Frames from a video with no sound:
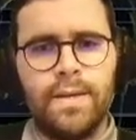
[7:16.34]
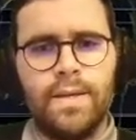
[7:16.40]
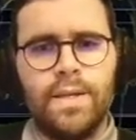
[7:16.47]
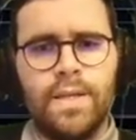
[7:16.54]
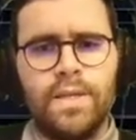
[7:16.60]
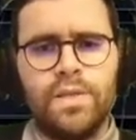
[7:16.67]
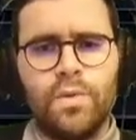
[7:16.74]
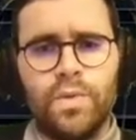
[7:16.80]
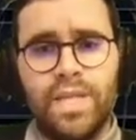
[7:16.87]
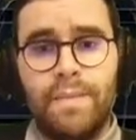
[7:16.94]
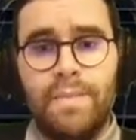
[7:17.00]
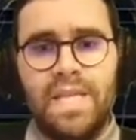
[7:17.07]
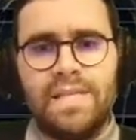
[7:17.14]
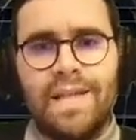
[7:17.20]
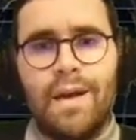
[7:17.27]
So what that
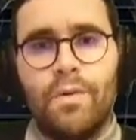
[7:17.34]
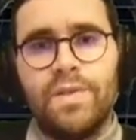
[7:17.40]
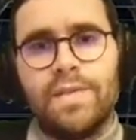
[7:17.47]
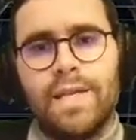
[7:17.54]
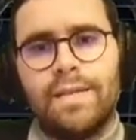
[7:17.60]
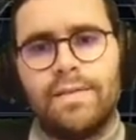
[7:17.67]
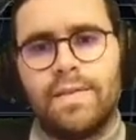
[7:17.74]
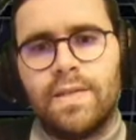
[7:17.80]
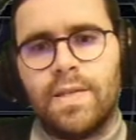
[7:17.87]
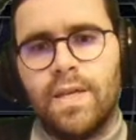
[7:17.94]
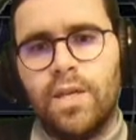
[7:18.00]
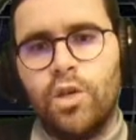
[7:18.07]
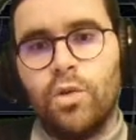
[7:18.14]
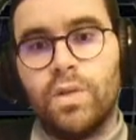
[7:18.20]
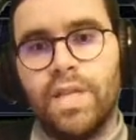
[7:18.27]
means now is that
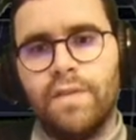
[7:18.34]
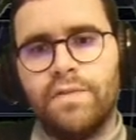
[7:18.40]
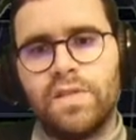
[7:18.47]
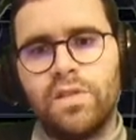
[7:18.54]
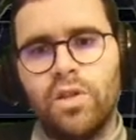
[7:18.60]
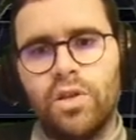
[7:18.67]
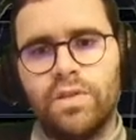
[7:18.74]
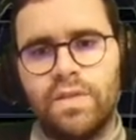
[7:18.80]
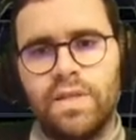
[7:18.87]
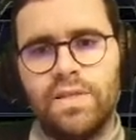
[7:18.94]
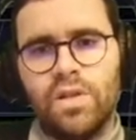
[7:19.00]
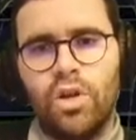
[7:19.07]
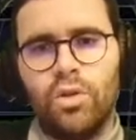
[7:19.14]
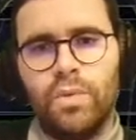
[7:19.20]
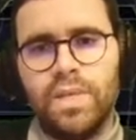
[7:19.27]
your left slot is
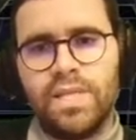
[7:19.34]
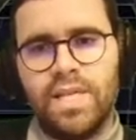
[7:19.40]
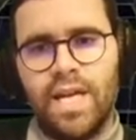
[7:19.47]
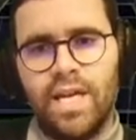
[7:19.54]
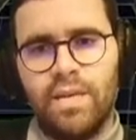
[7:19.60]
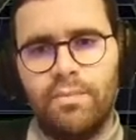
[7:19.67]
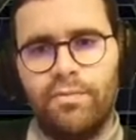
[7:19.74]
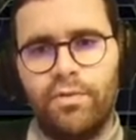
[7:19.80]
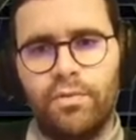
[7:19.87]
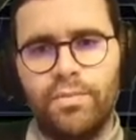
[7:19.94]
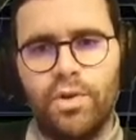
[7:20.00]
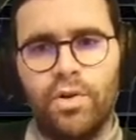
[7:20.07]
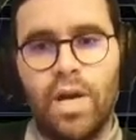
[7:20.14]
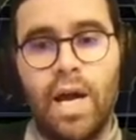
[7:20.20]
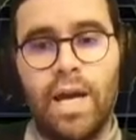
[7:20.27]
always an item from
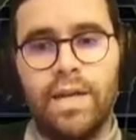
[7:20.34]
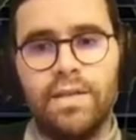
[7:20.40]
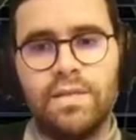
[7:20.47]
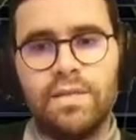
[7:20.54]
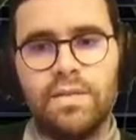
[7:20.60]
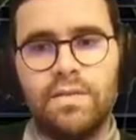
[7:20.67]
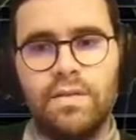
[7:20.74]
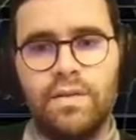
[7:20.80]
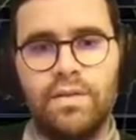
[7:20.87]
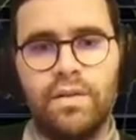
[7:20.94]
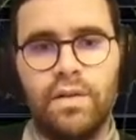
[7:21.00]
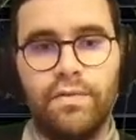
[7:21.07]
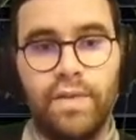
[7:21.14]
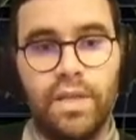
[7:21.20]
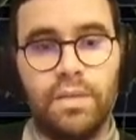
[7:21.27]
your highest tier
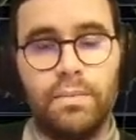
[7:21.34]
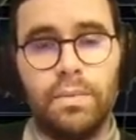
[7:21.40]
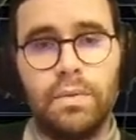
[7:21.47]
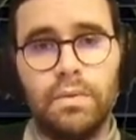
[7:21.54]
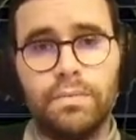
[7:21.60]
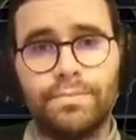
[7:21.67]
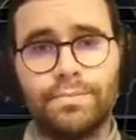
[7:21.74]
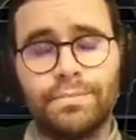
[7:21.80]
available.